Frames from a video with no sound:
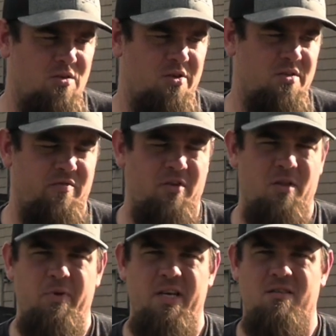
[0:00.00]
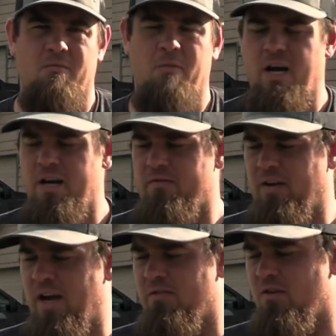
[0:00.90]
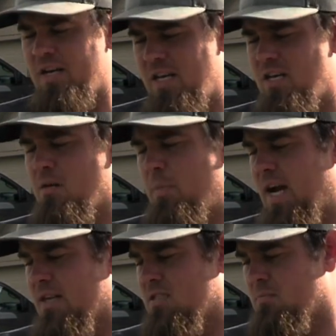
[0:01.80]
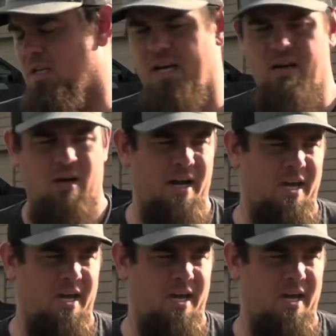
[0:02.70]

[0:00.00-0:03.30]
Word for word: just for the peace of mind if I ever need to pack something out